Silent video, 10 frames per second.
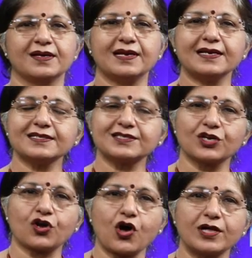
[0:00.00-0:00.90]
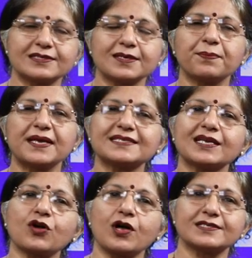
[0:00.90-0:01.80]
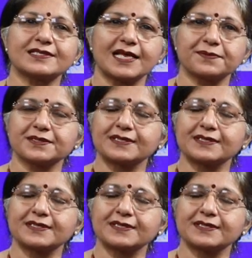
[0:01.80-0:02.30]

Let us recall some basic concepts